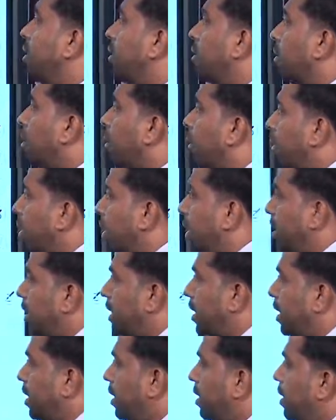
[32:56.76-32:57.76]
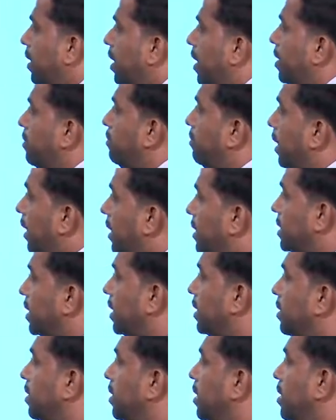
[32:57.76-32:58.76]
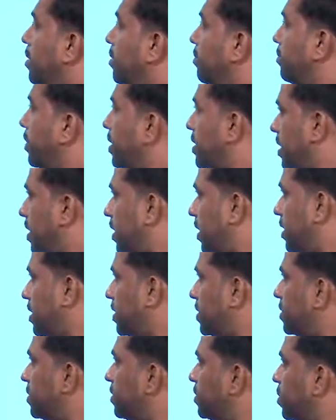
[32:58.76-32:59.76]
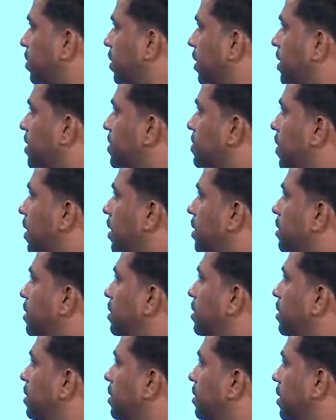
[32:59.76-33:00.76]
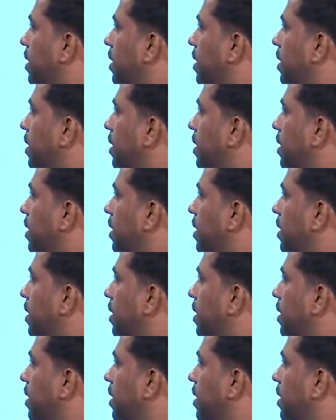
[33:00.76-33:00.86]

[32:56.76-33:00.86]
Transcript: cordial and medicine, biscuits. So this one, the